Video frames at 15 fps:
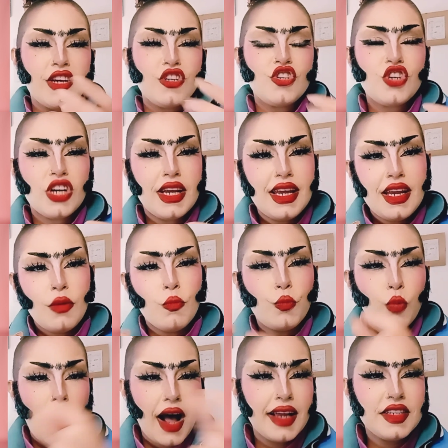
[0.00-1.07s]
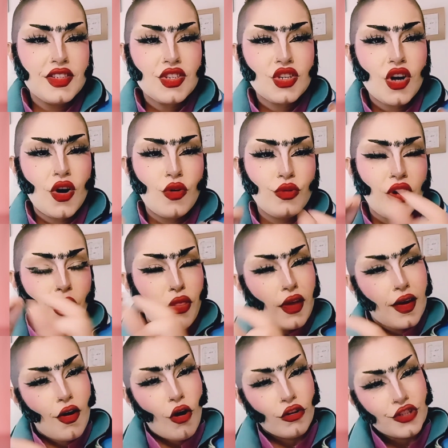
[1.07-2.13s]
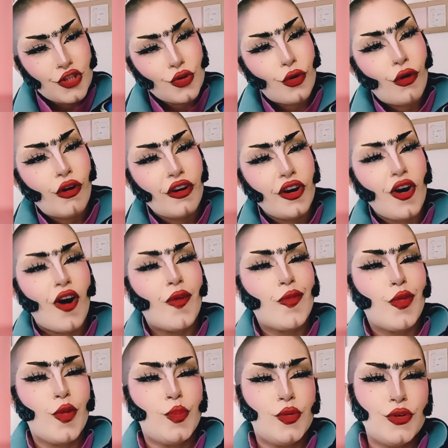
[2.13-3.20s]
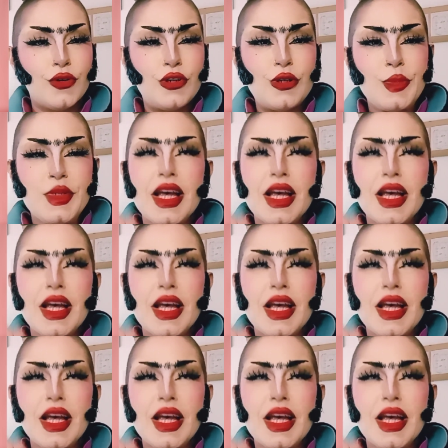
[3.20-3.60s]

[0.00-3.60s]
she rhinestoned the contour of the boobs.